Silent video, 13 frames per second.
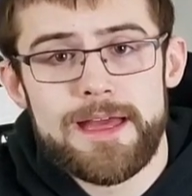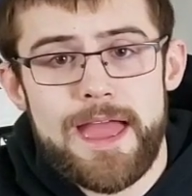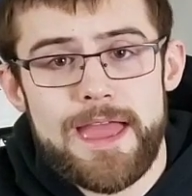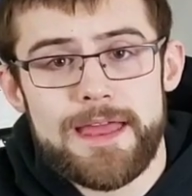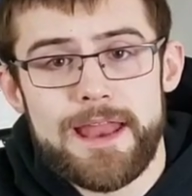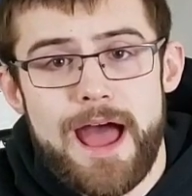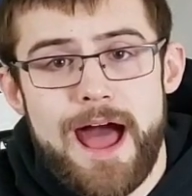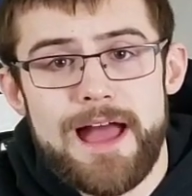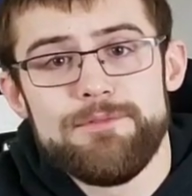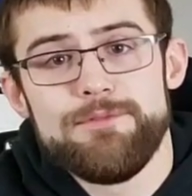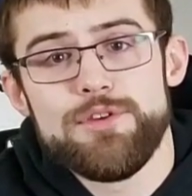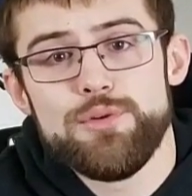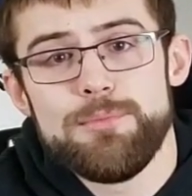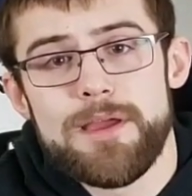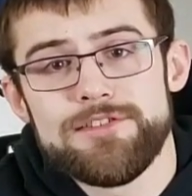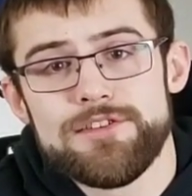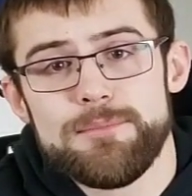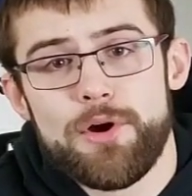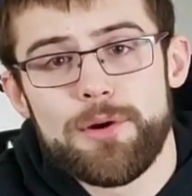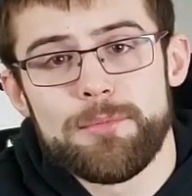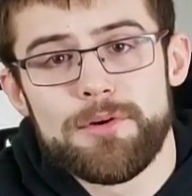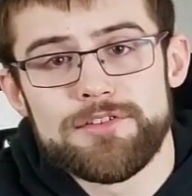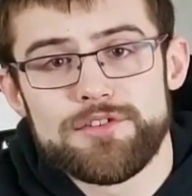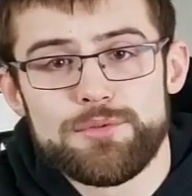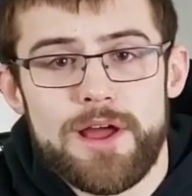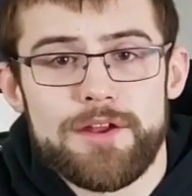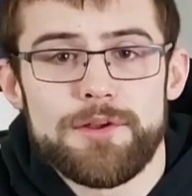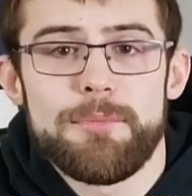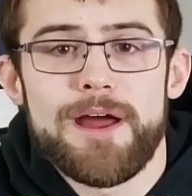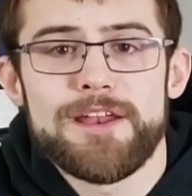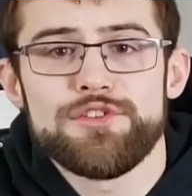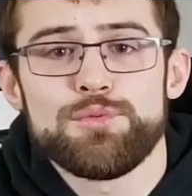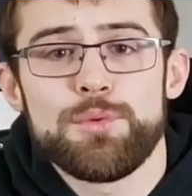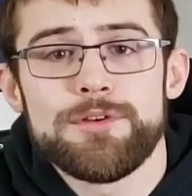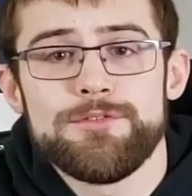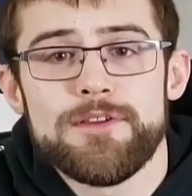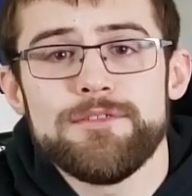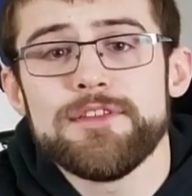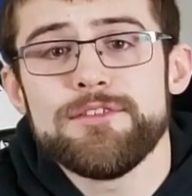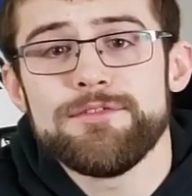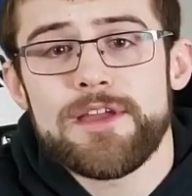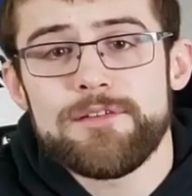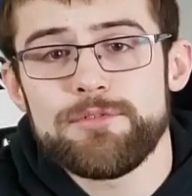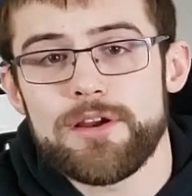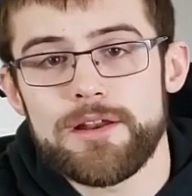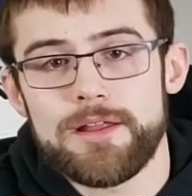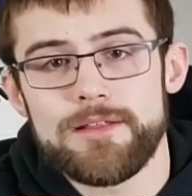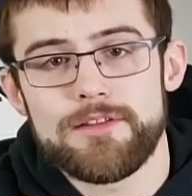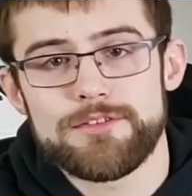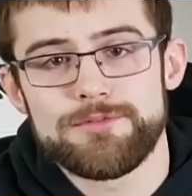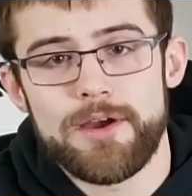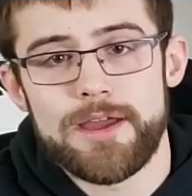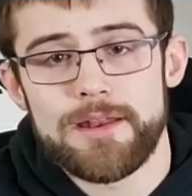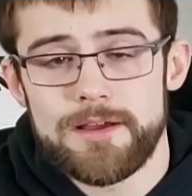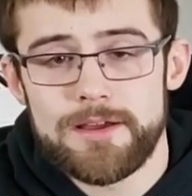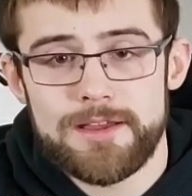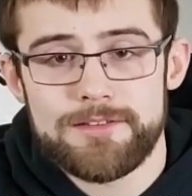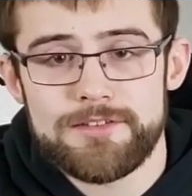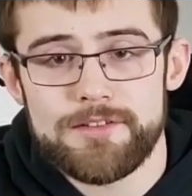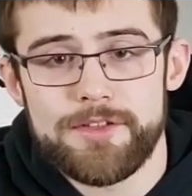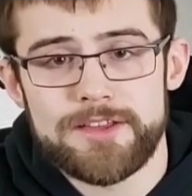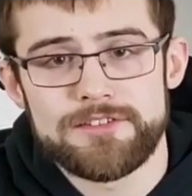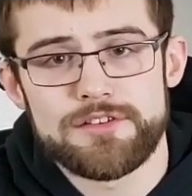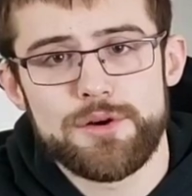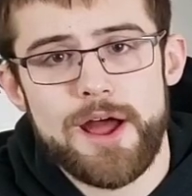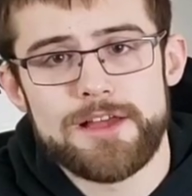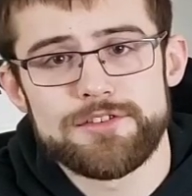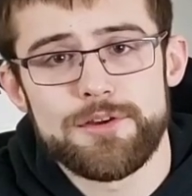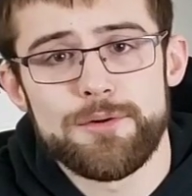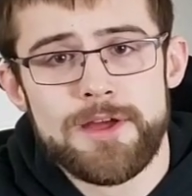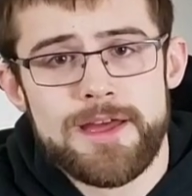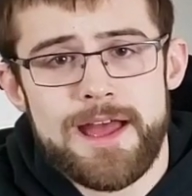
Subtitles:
and I view Maycee Barber as around a minus 150 favorite in this fight against Alexa Grasso.